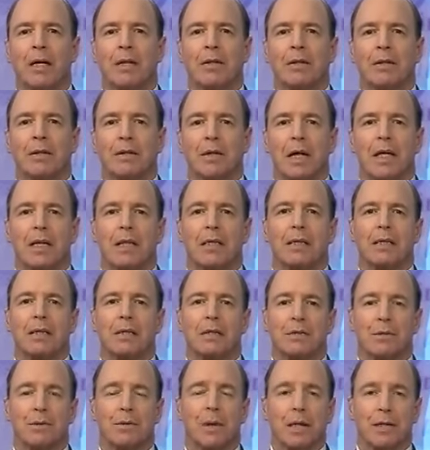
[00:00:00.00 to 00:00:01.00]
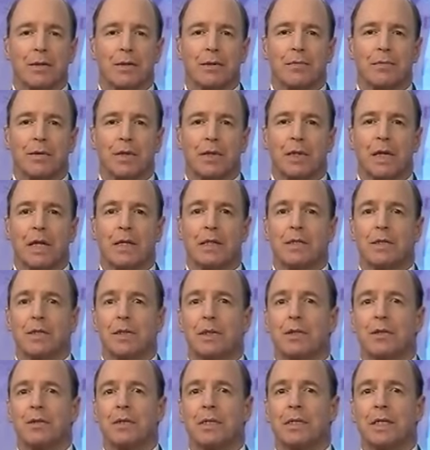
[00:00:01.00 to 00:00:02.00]
the then director of the Canadian
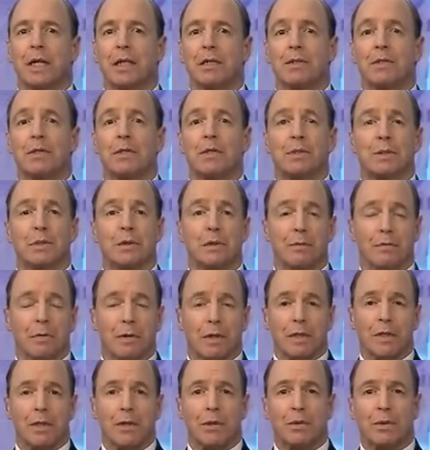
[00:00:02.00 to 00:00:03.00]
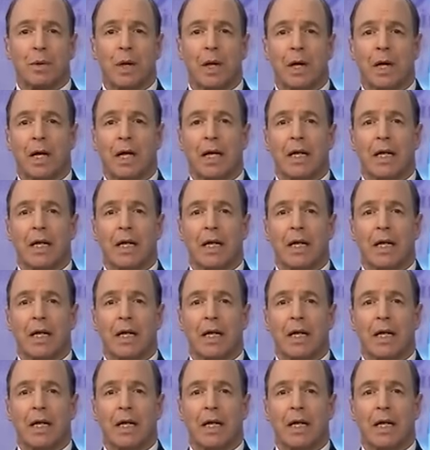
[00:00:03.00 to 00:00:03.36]
Security Intelligence Service, who,